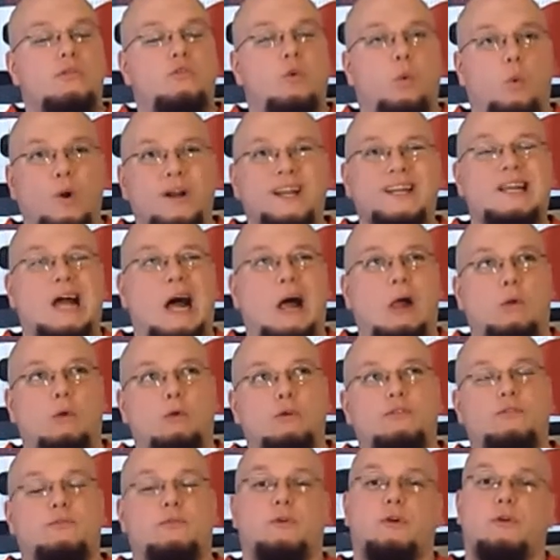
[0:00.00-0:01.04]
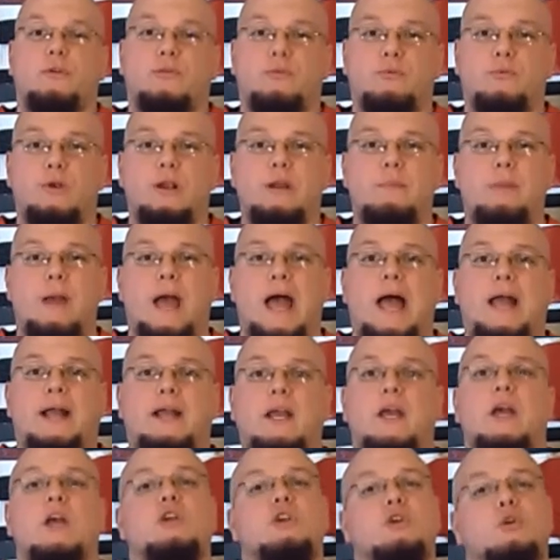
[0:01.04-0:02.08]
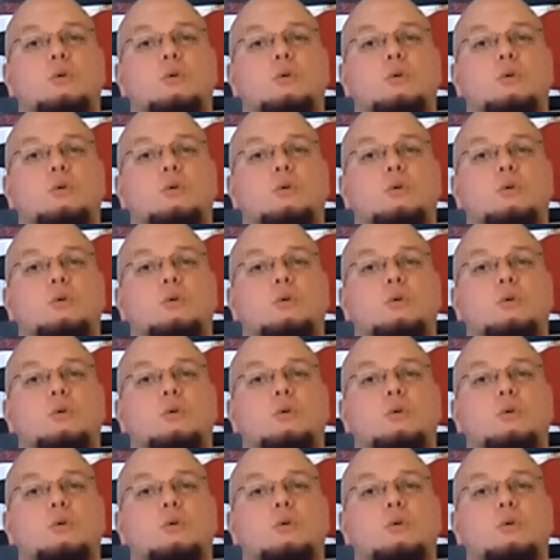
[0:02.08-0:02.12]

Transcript: $20 for a 3-pack,